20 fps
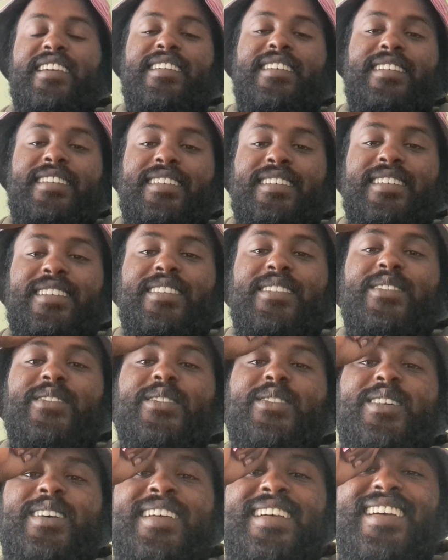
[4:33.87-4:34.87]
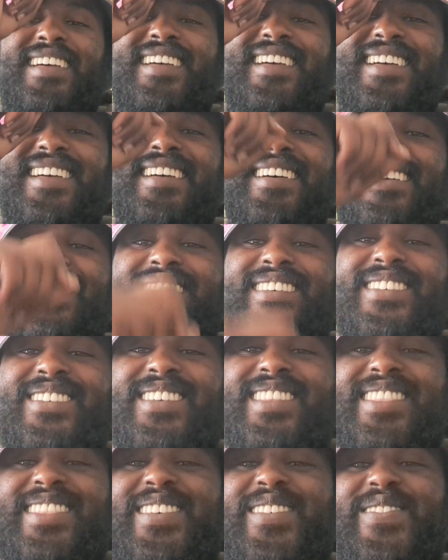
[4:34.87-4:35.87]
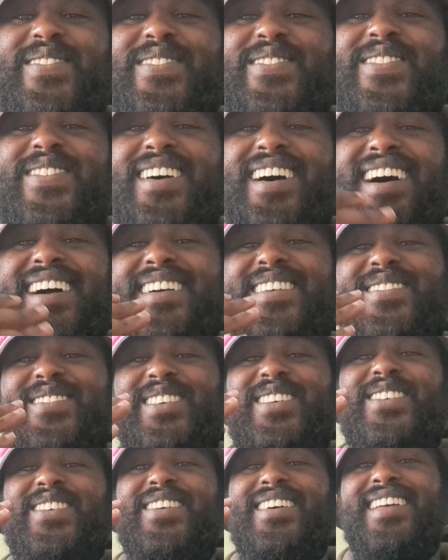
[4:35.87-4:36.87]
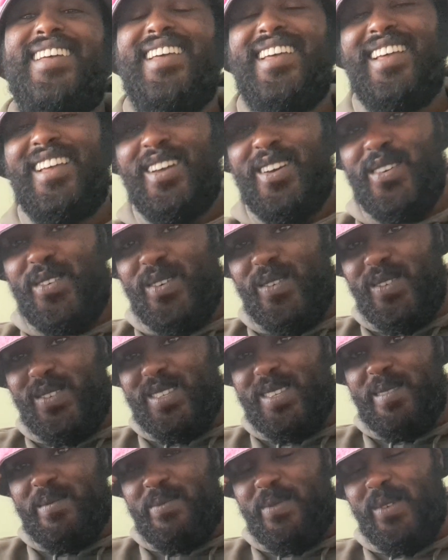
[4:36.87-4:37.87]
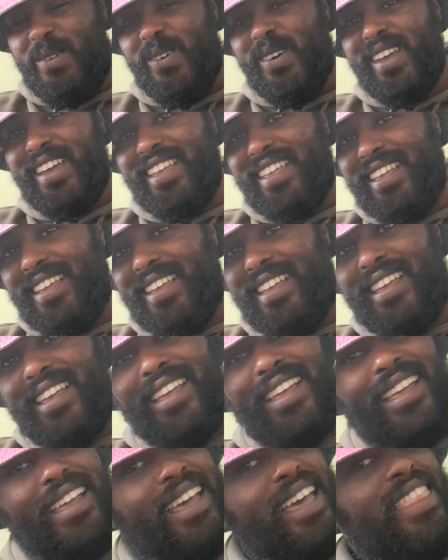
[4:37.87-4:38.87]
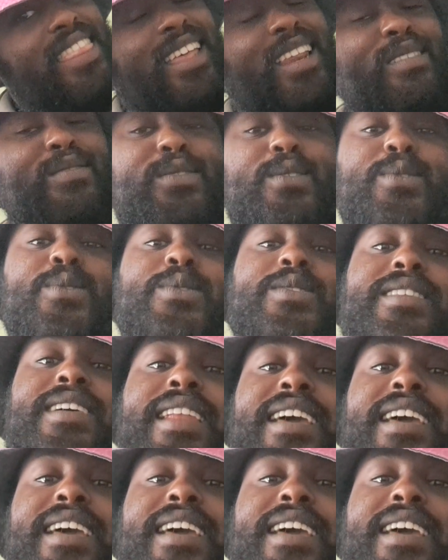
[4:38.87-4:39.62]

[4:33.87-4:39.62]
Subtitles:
like, fuck, bro? What was the point? And then if you lose